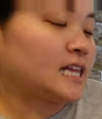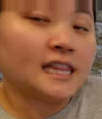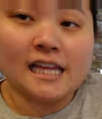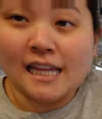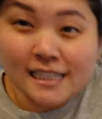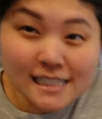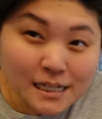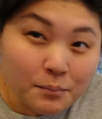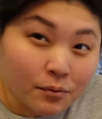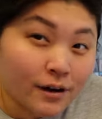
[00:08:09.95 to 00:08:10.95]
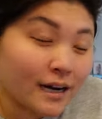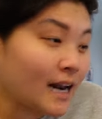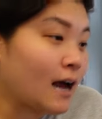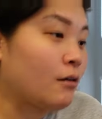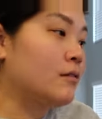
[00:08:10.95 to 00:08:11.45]
that they like
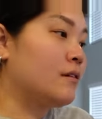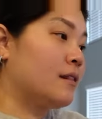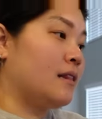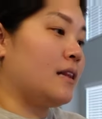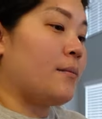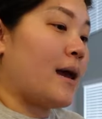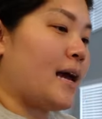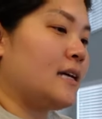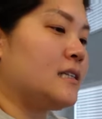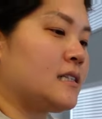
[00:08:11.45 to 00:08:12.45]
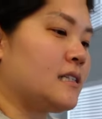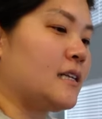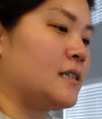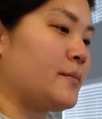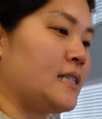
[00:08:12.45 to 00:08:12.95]
separate out in the bags
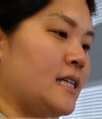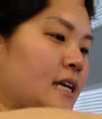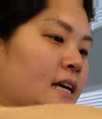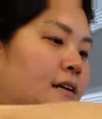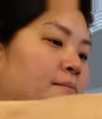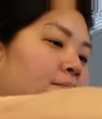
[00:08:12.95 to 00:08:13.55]
as best they can.